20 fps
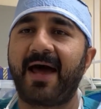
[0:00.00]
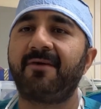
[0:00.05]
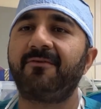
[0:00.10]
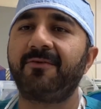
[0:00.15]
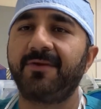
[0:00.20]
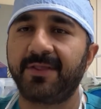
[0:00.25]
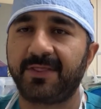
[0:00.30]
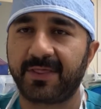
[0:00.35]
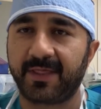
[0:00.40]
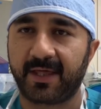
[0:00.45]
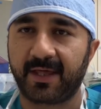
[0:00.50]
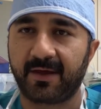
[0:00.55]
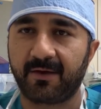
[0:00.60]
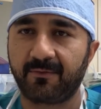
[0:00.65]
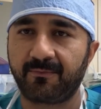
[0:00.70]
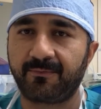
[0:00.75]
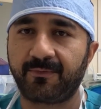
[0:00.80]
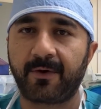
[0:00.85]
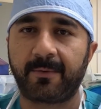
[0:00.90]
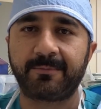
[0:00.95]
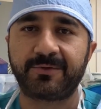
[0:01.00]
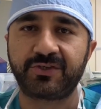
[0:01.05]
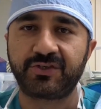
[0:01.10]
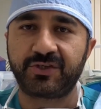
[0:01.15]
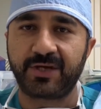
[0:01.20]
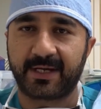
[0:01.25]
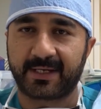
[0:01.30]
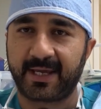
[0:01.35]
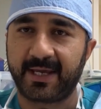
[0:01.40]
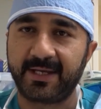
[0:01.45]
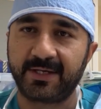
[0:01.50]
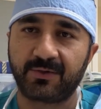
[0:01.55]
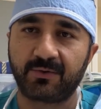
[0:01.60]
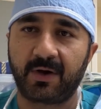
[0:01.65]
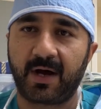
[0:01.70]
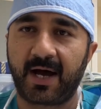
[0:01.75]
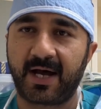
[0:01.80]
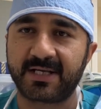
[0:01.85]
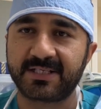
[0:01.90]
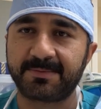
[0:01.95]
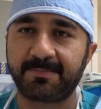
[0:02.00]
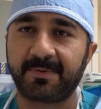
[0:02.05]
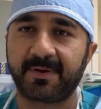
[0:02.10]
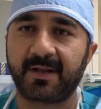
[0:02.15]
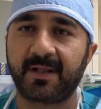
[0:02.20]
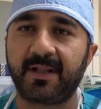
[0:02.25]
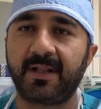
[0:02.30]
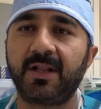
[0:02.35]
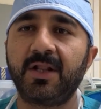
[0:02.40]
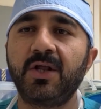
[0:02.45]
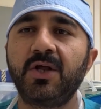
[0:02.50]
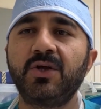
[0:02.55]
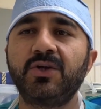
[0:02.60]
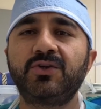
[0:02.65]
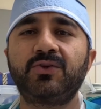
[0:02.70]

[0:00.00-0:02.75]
everything from checking into hospital